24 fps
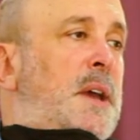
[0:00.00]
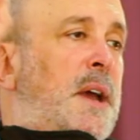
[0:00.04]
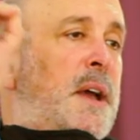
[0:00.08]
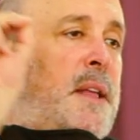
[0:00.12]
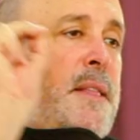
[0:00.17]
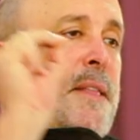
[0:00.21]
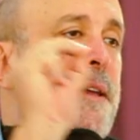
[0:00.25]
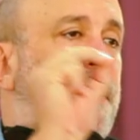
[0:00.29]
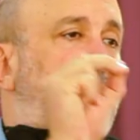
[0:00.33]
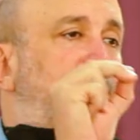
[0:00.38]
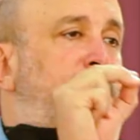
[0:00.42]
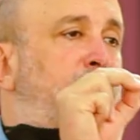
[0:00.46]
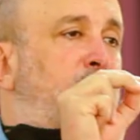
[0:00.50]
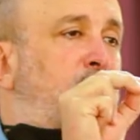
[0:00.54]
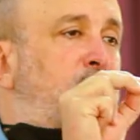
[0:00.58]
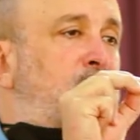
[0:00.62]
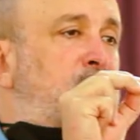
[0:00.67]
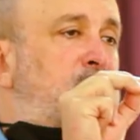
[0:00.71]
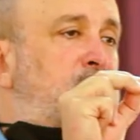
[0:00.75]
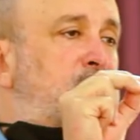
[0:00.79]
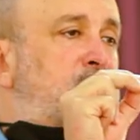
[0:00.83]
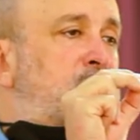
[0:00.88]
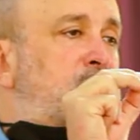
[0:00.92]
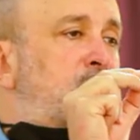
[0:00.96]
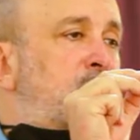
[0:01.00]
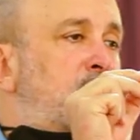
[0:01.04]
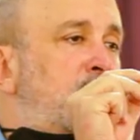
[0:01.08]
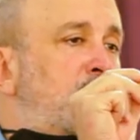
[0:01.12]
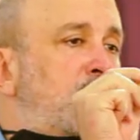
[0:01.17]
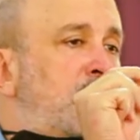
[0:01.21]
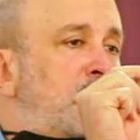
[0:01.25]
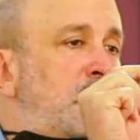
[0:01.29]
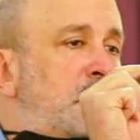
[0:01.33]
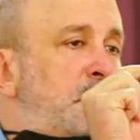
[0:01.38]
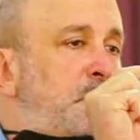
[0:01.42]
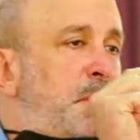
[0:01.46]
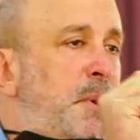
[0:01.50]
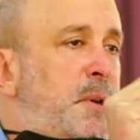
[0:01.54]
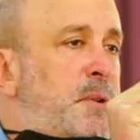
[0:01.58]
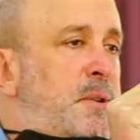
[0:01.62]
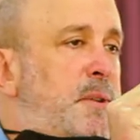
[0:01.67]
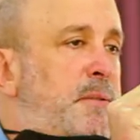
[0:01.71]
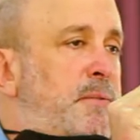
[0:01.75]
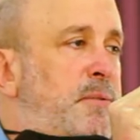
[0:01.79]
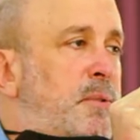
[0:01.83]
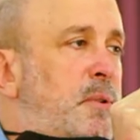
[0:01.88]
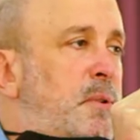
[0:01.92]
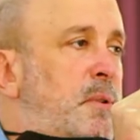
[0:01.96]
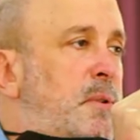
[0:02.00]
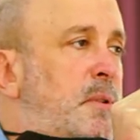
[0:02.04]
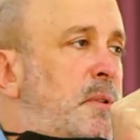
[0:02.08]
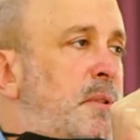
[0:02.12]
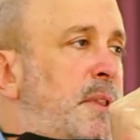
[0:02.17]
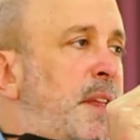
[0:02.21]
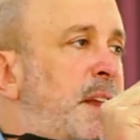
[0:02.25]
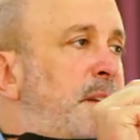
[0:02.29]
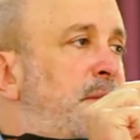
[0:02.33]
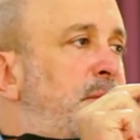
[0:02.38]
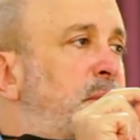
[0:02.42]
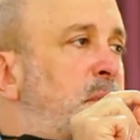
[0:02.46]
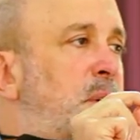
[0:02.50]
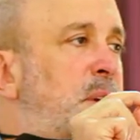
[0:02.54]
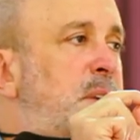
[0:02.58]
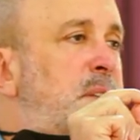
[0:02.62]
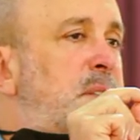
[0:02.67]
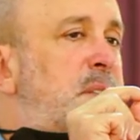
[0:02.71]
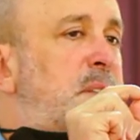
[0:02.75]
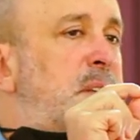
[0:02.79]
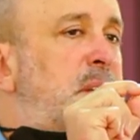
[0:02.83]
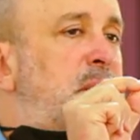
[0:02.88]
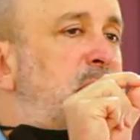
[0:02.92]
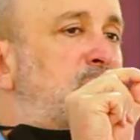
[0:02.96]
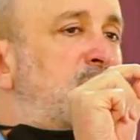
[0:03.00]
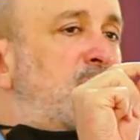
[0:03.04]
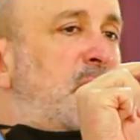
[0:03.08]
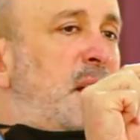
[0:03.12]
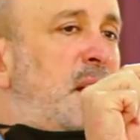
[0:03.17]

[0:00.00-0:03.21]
And that voice is beautiful. That voice is